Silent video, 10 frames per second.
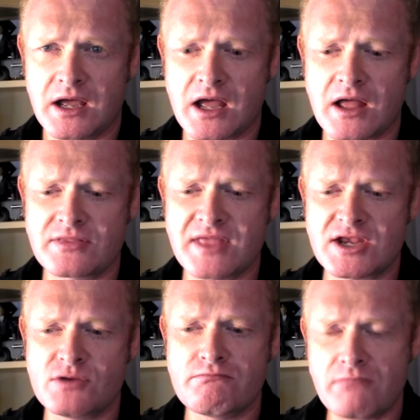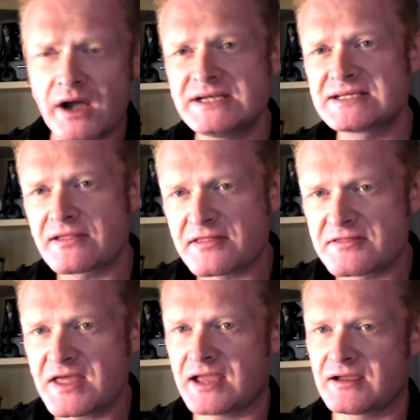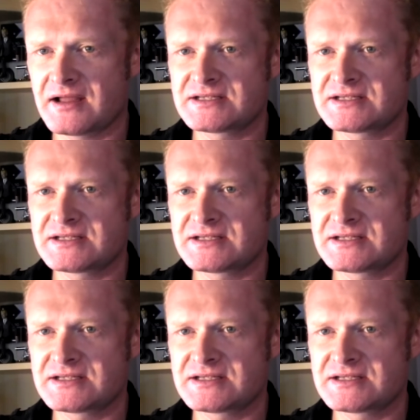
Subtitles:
than you might think.